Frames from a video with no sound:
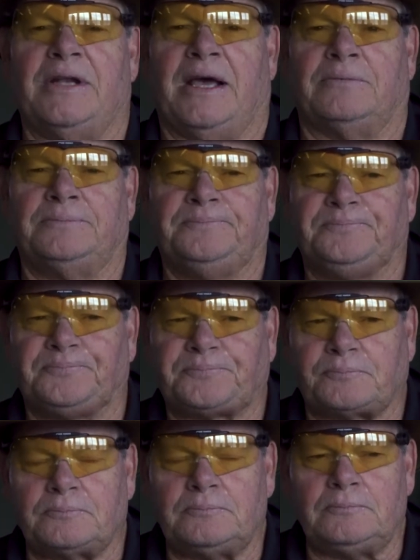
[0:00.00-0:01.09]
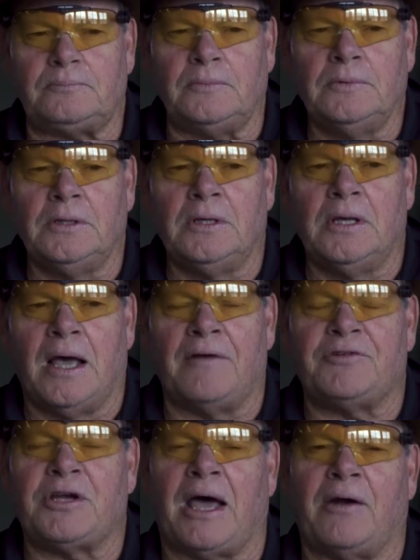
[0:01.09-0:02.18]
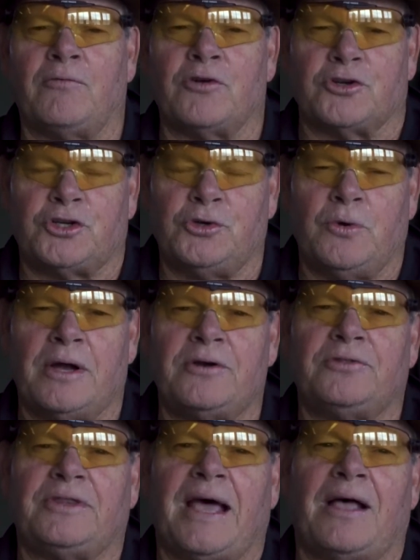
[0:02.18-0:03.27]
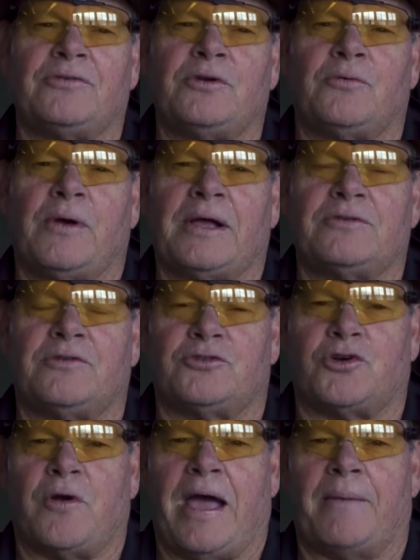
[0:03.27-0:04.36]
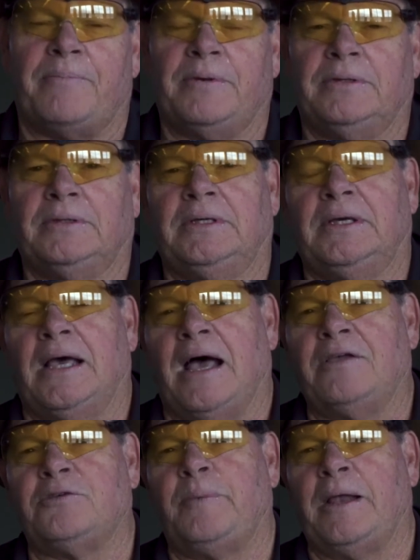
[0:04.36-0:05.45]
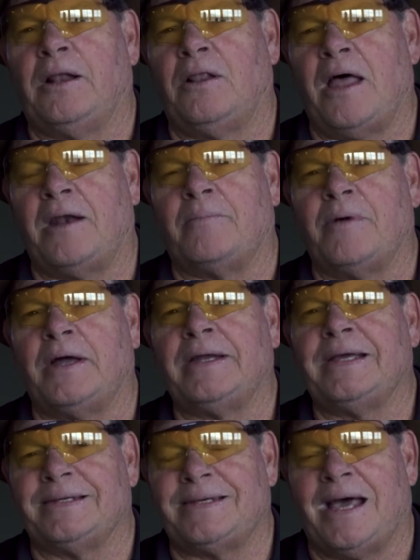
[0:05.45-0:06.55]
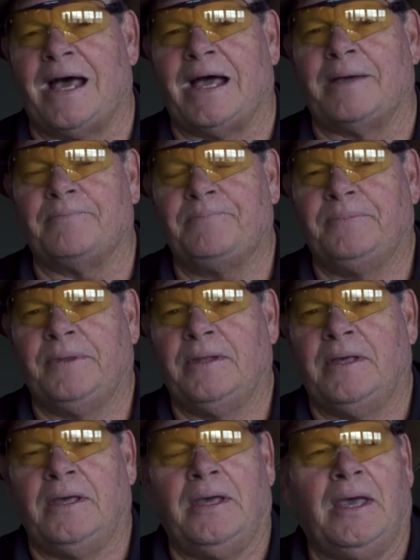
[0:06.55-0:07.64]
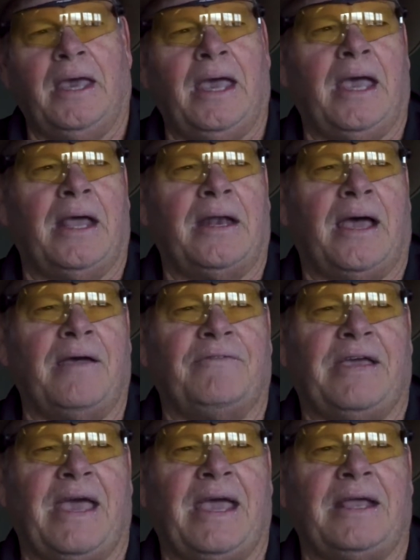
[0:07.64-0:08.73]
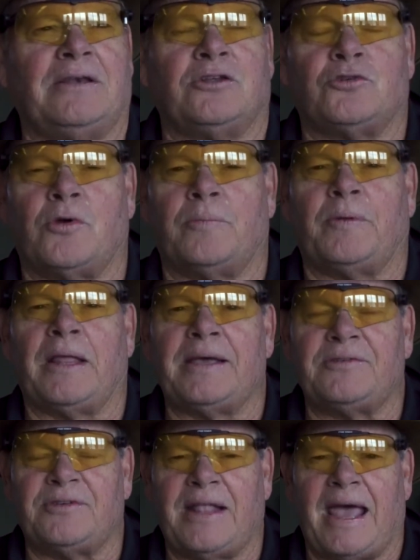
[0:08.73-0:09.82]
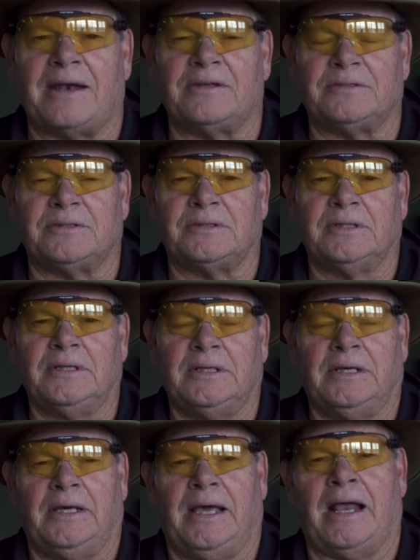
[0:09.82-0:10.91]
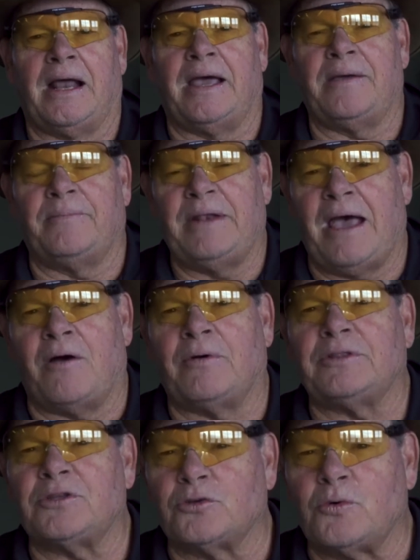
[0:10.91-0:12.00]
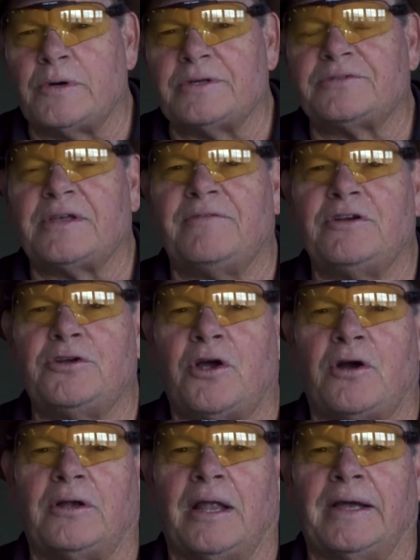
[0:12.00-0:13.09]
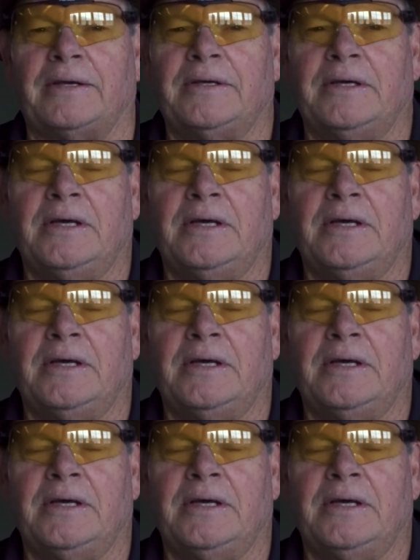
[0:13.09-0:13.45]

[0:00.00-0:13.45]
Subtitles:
now. I've shot over 200,000 rounds of trap. I've spent a lot of money and time. And I have gained a AAA status, and I am now at the 27-yard line.